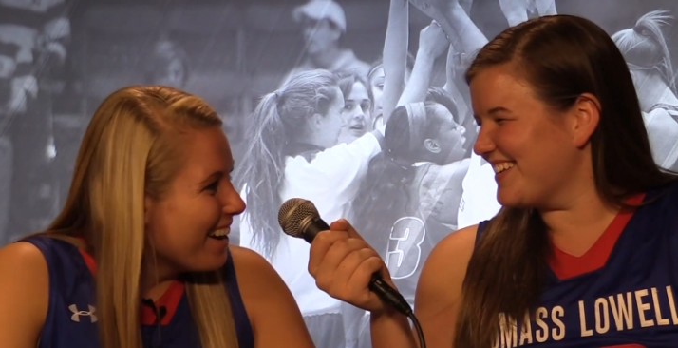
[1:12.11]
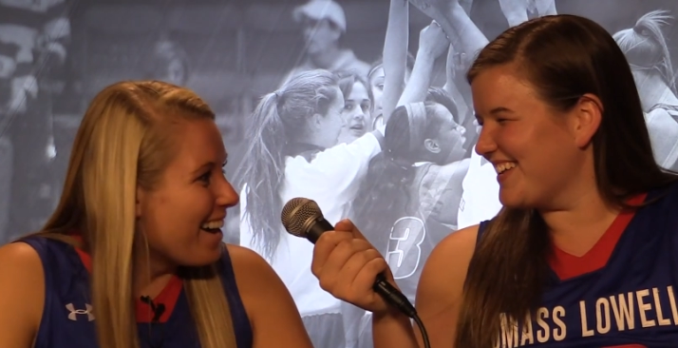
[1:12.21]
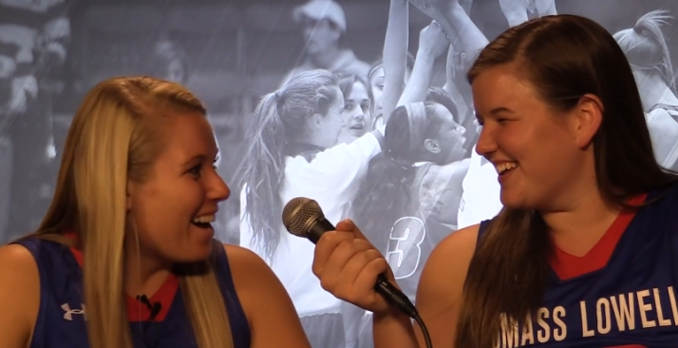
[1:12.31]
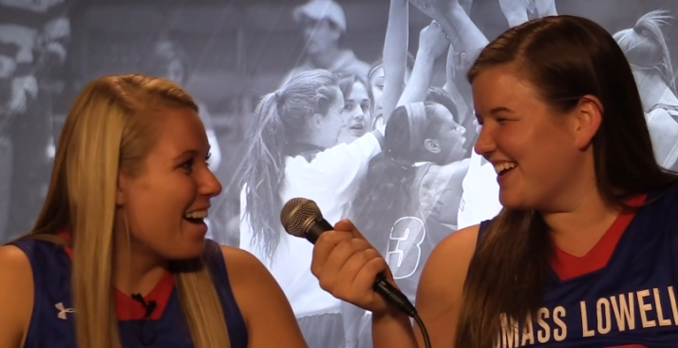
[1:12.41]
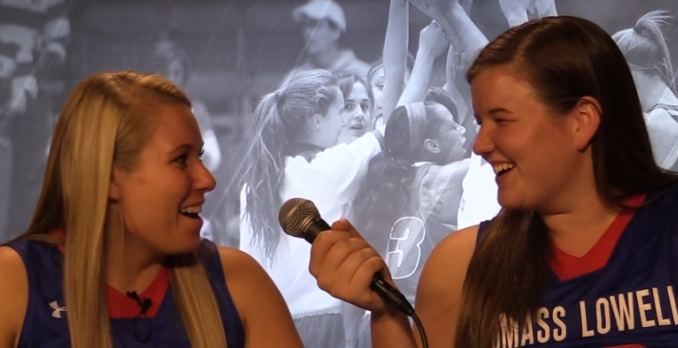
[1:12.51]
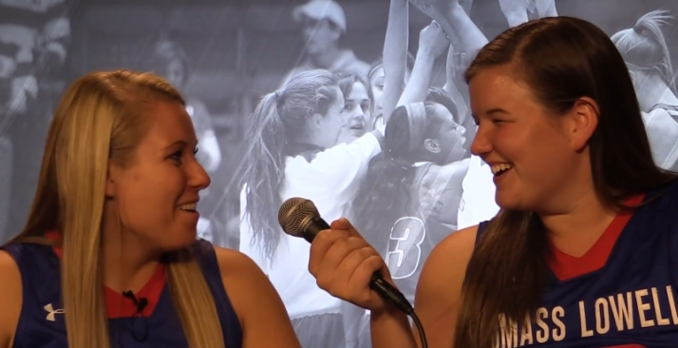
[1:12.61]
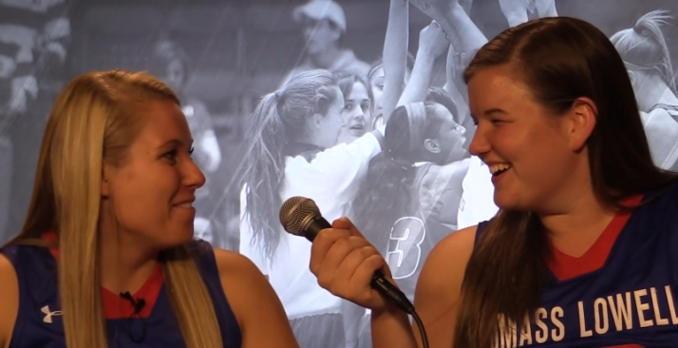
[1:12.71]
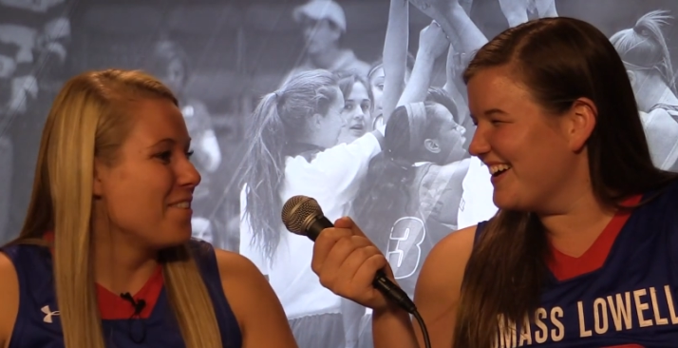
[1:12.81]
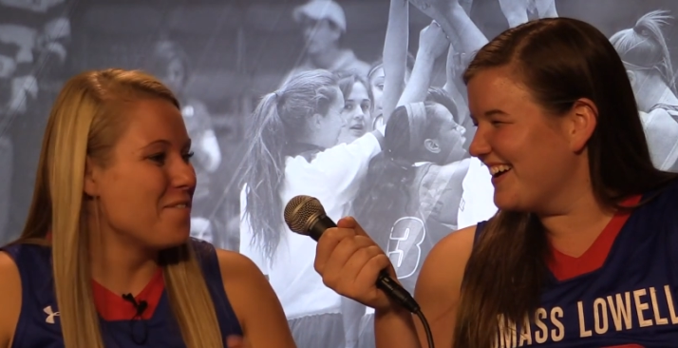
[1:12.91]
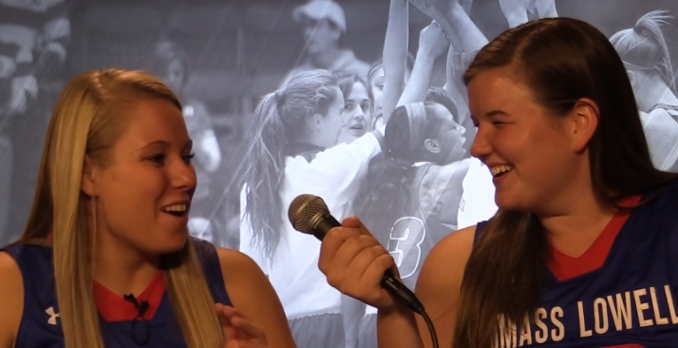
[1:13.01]

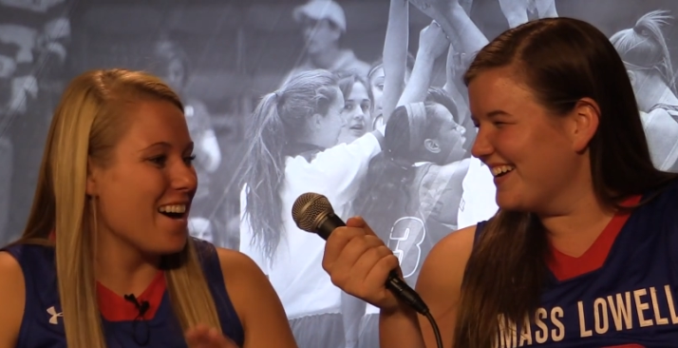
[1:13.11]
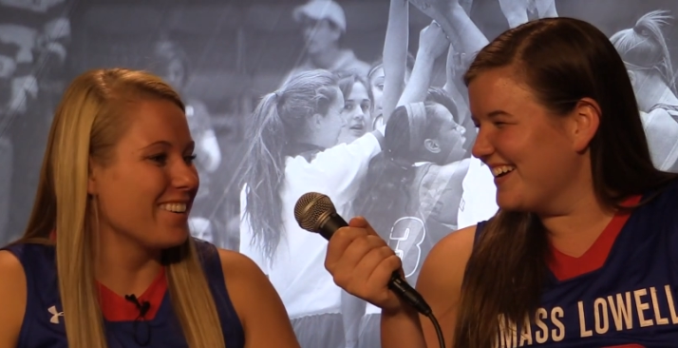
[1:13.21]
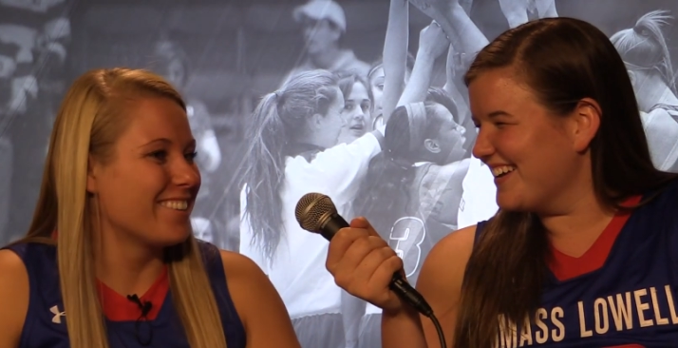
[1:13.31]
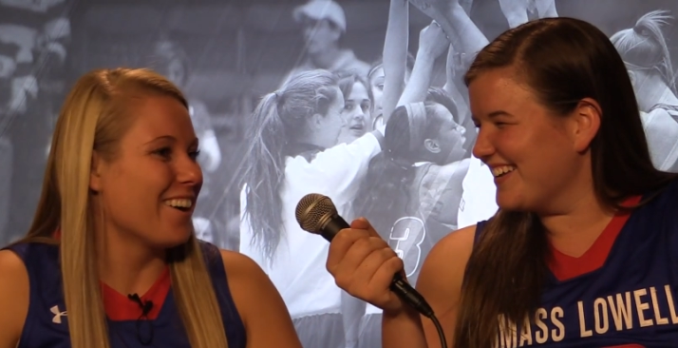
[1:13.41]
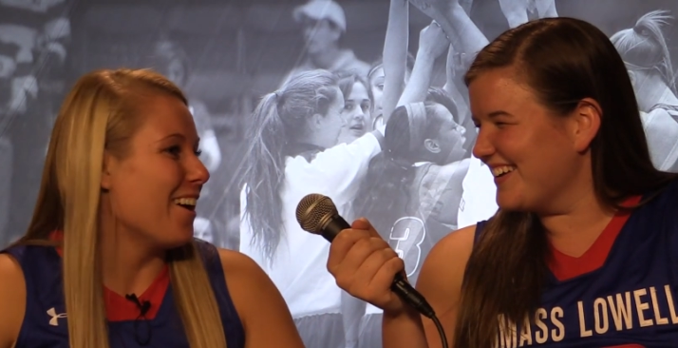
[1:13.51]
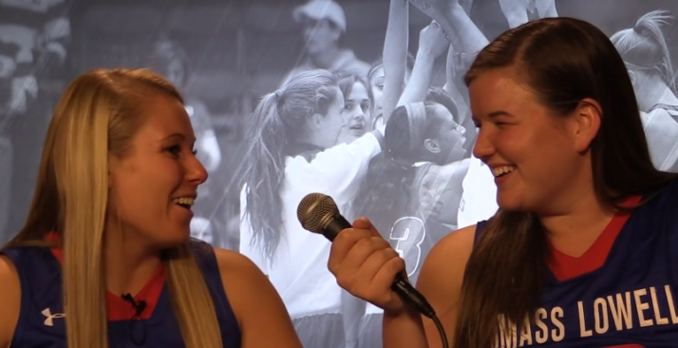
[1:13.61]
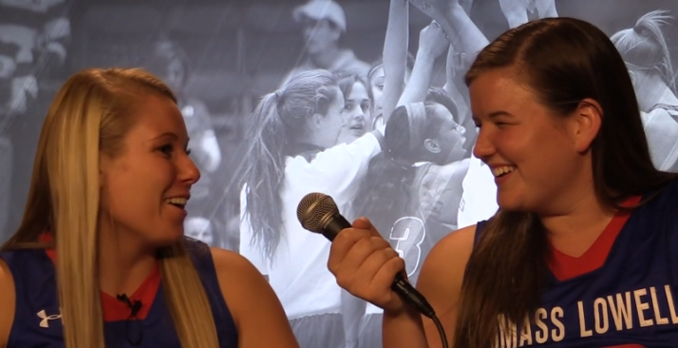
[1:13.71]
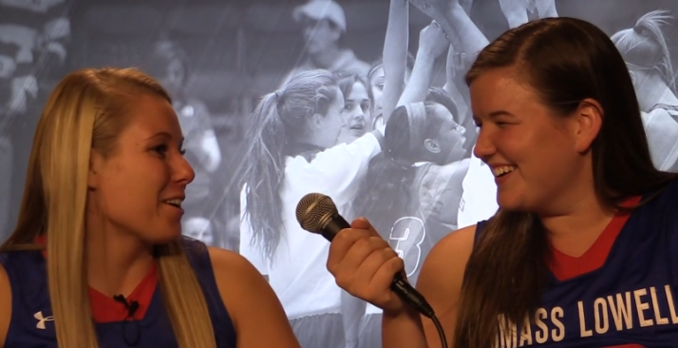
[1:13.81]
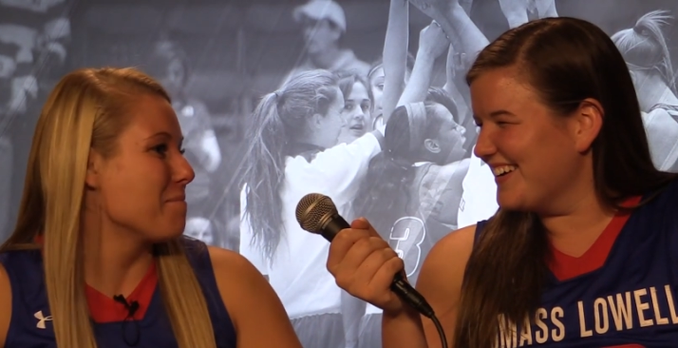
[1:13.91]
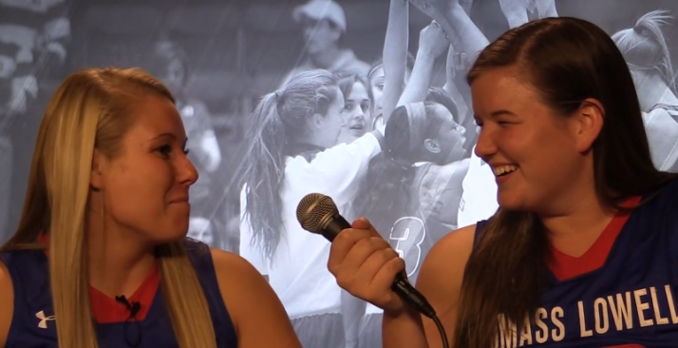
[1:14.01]
Speaker 1: um, my
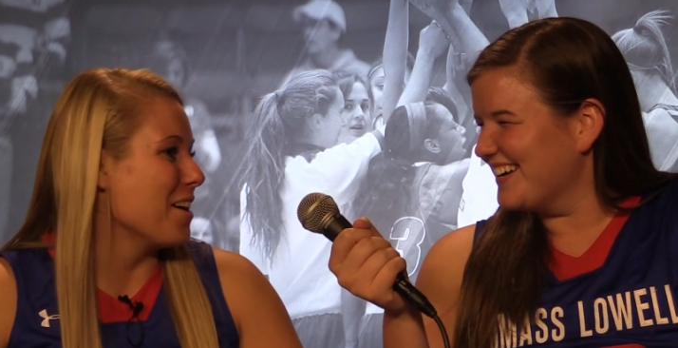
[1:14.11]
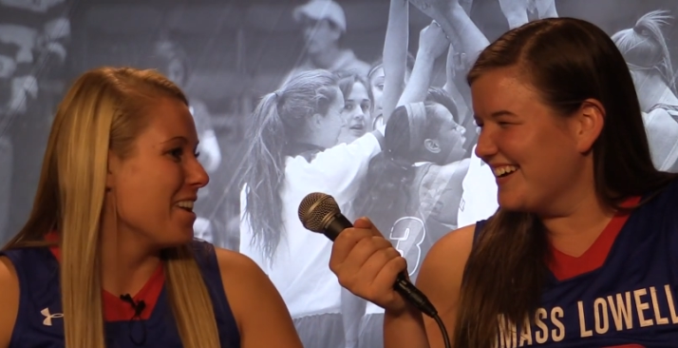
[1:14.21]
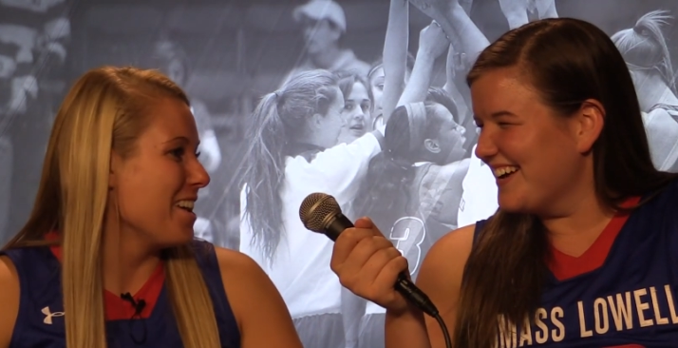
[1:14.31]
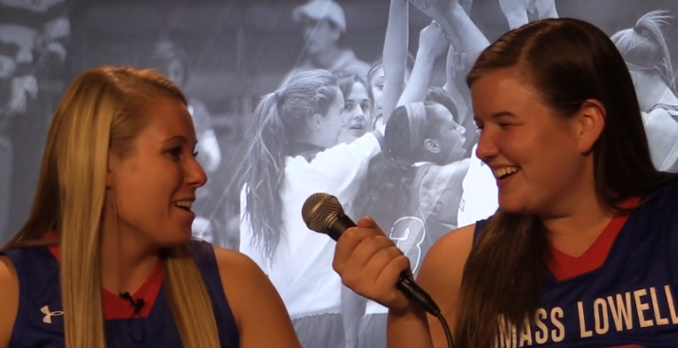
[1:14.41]
dog, money,